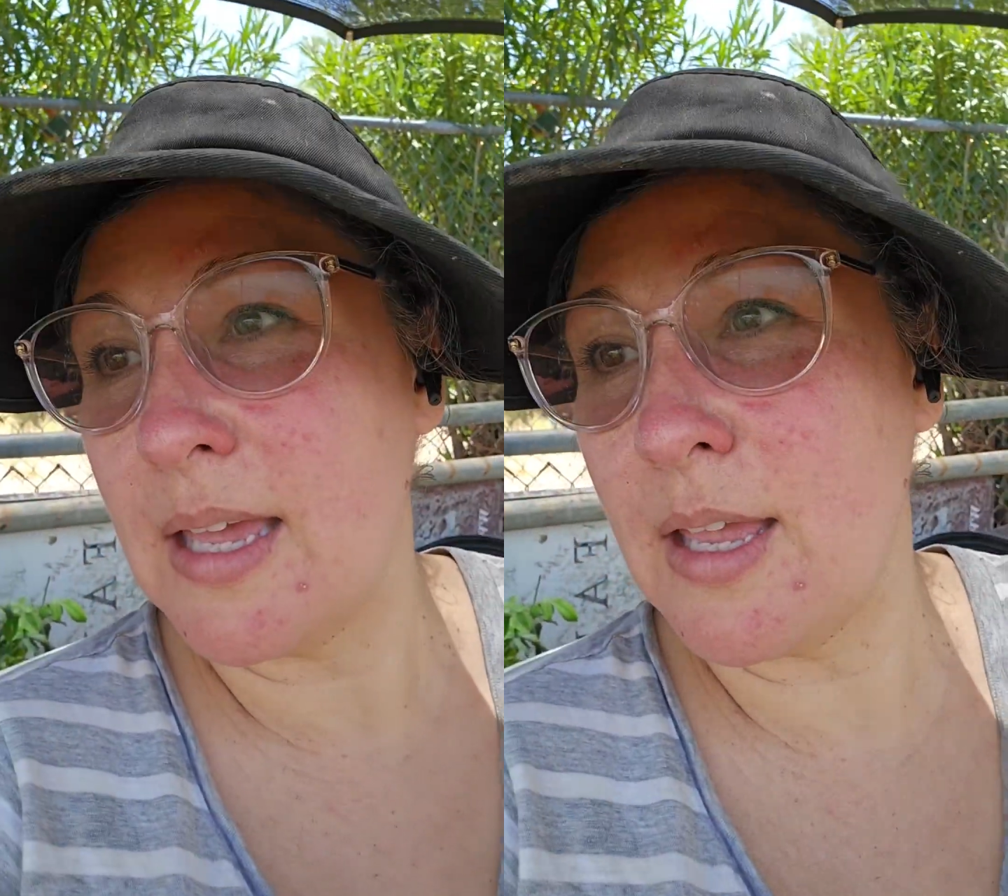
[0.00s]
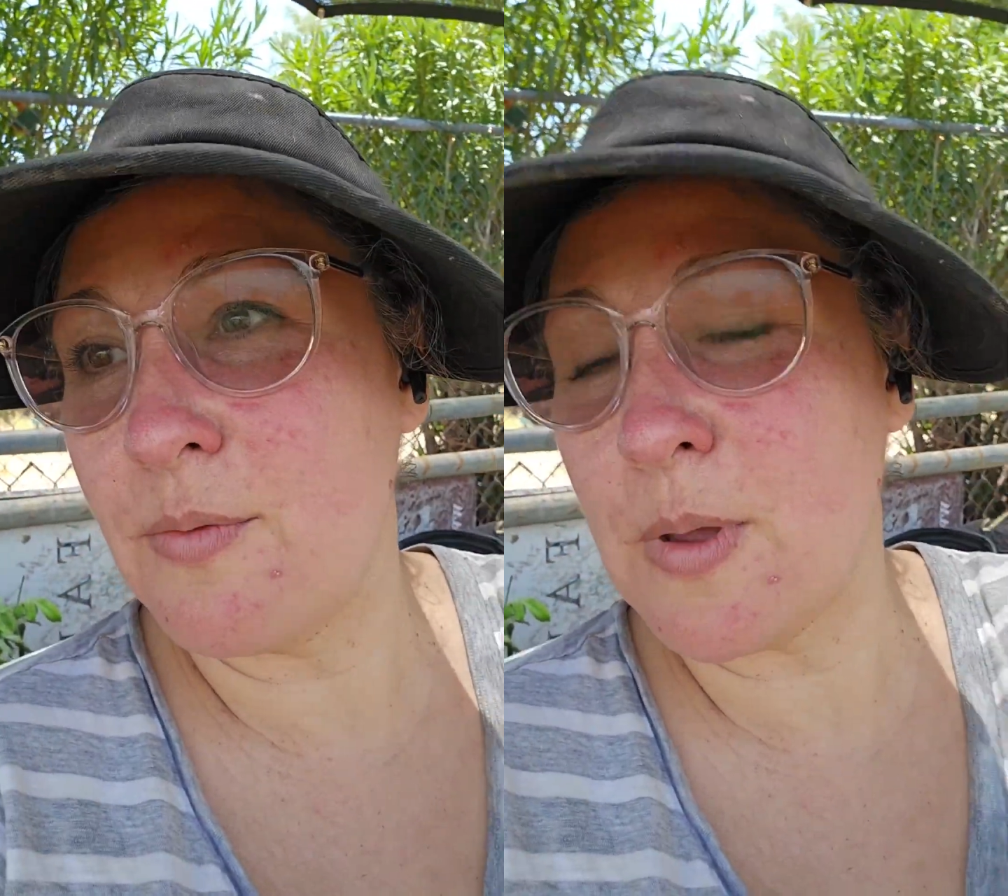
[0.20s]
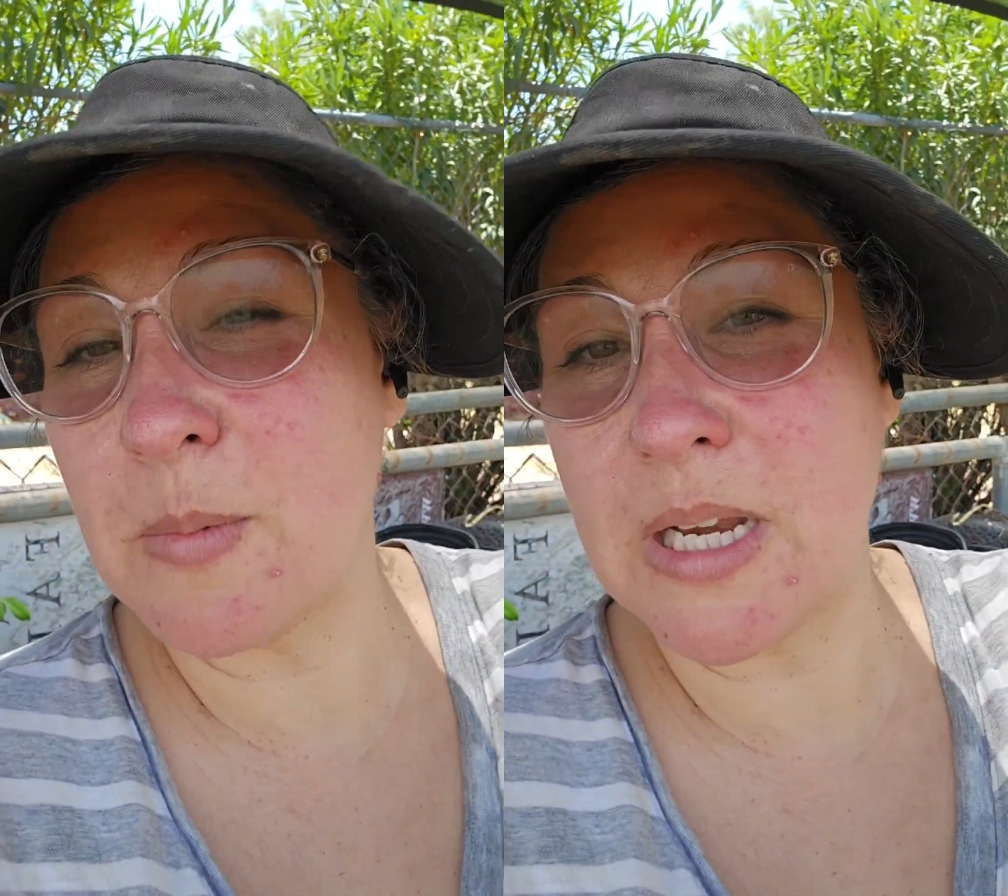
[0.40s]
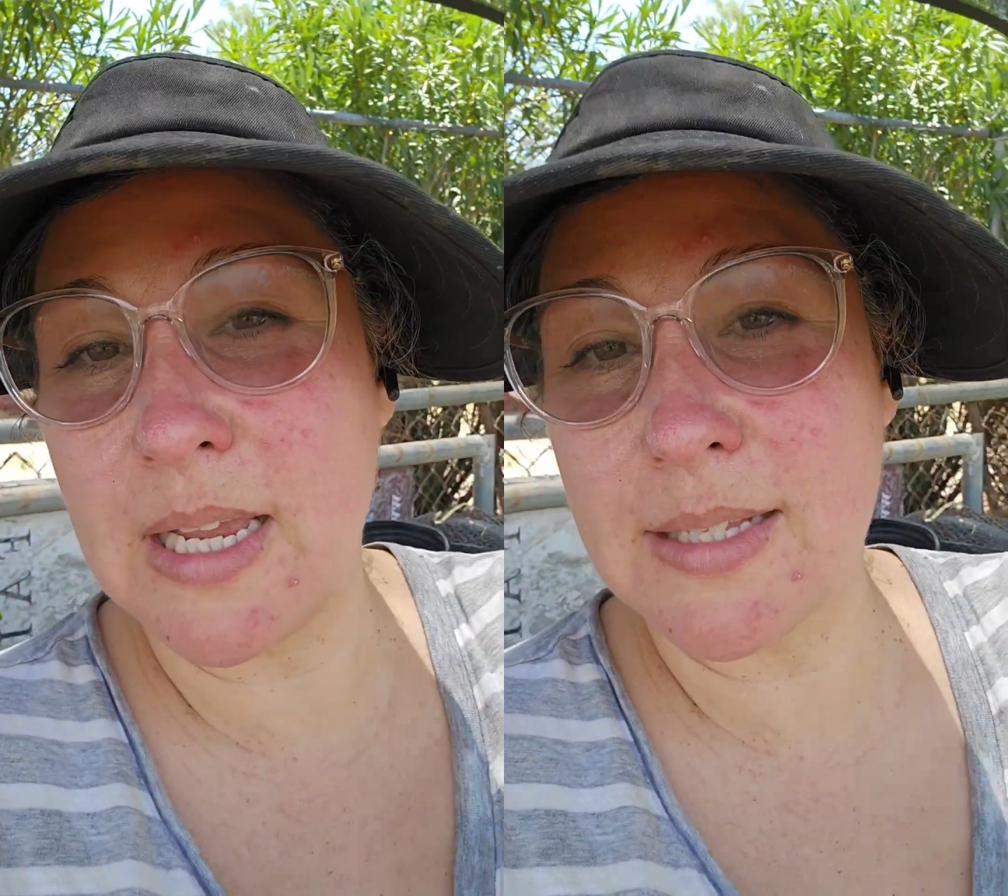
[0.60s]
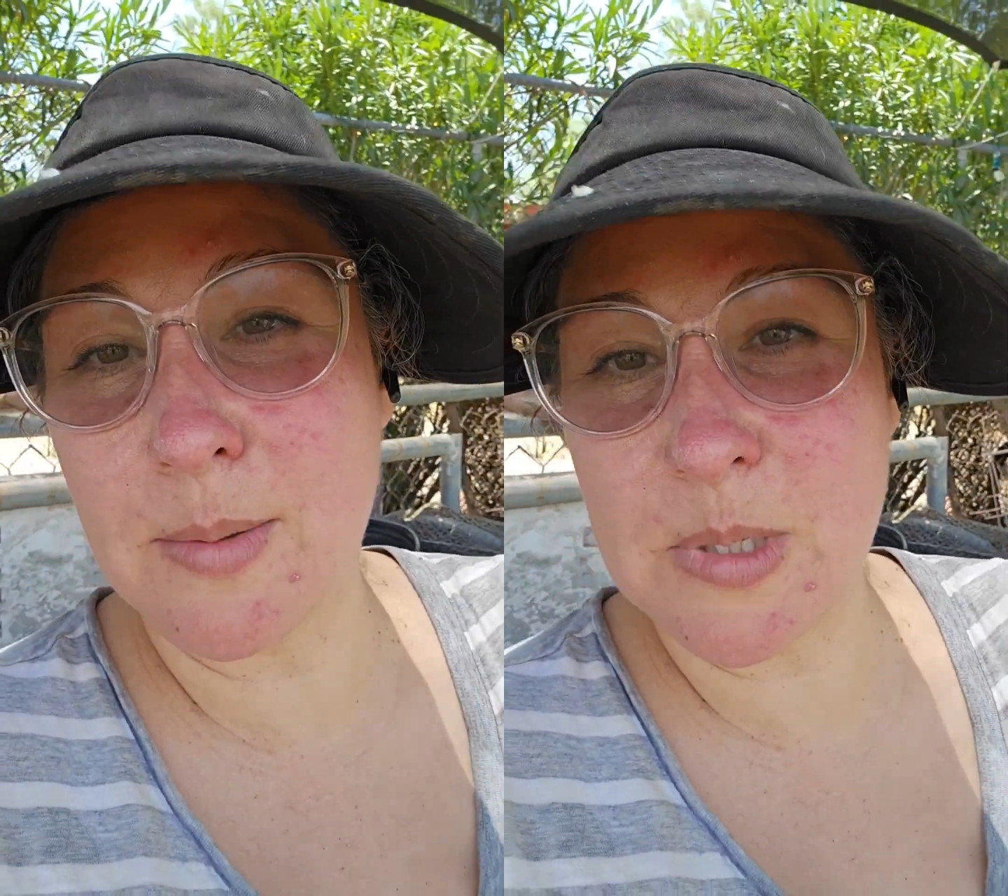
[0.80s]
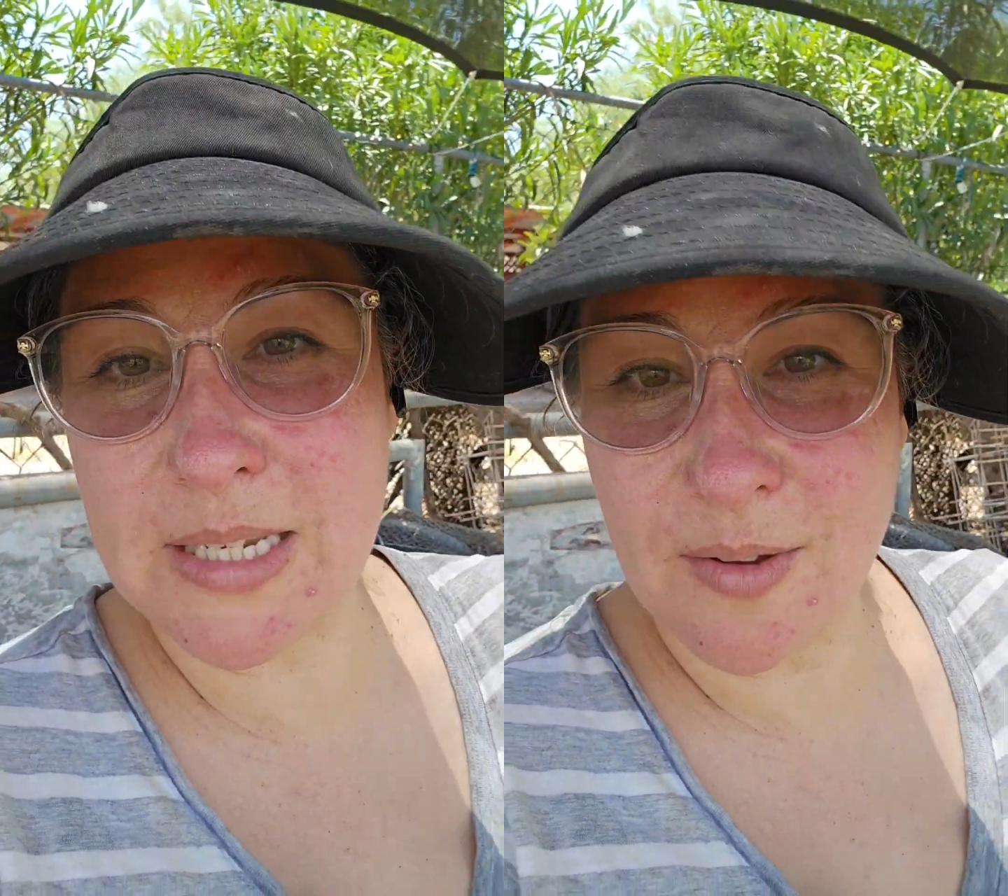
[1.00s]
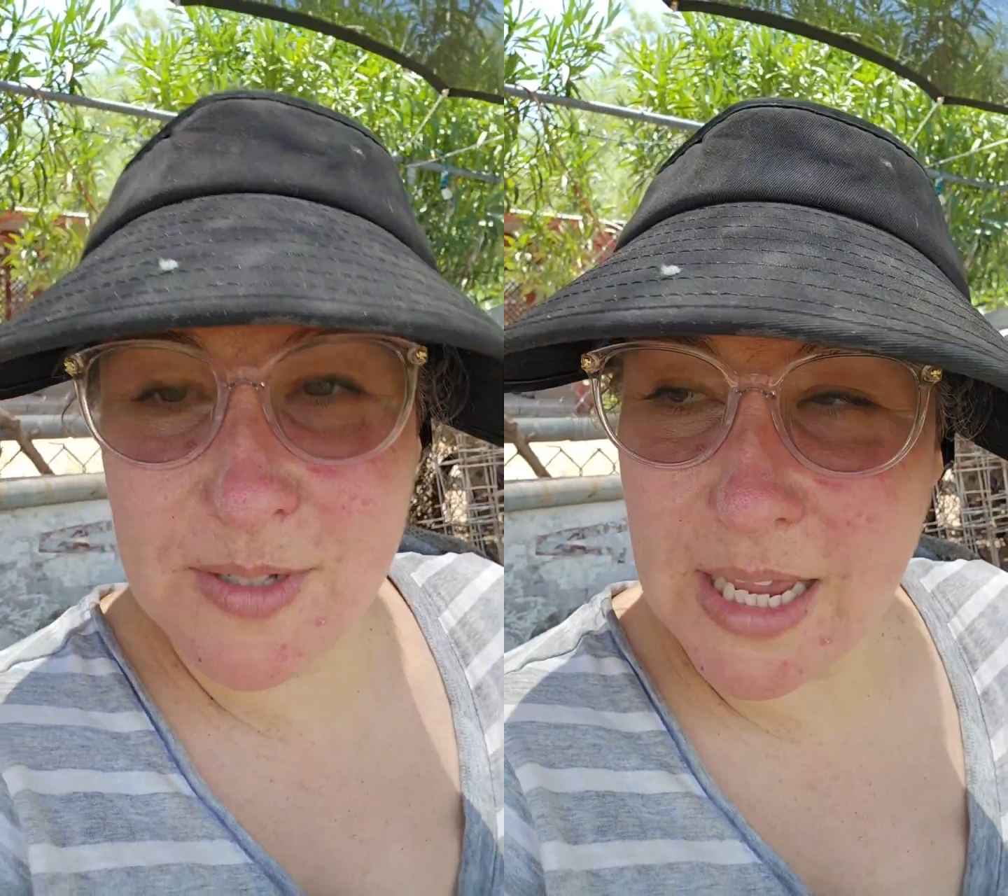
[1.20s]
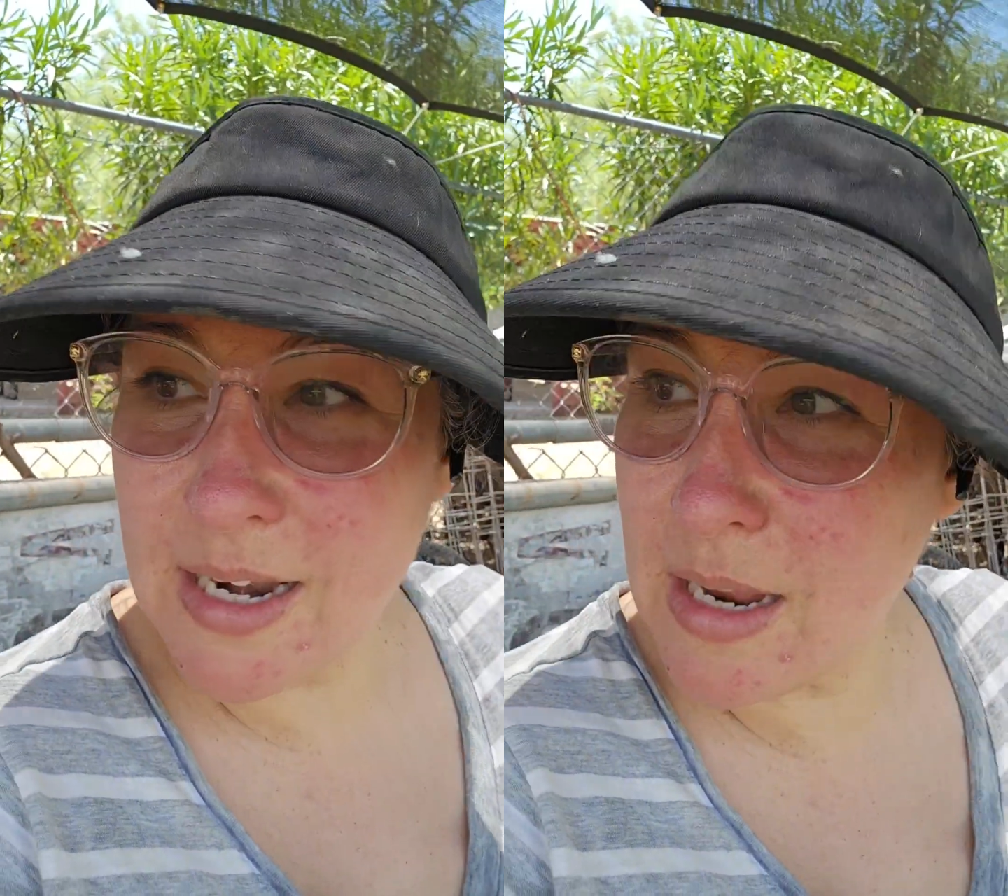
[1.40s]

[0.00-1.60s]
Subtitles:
if I'm gonna get some stuff done,